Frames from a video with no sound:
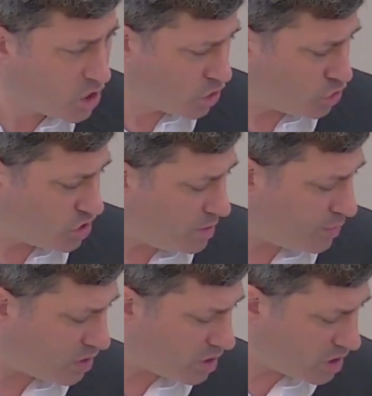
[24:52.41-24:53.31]
your sheep
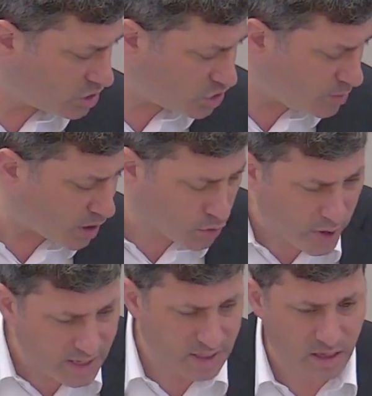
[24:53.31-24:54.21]
are your sheep are
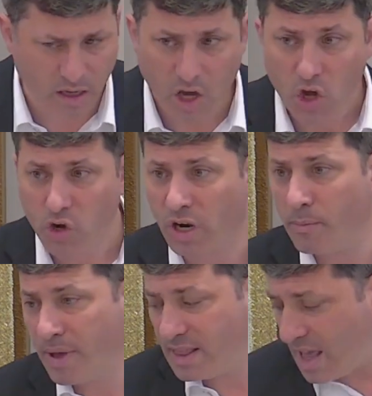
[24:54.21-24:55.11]
grazing, you're going to
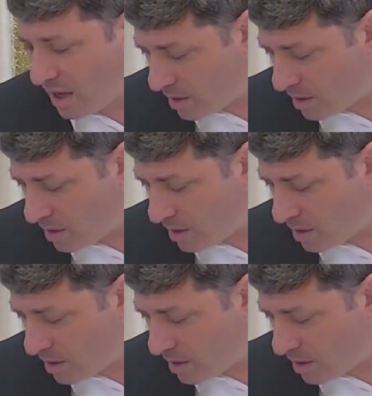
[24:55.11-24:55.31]
bend down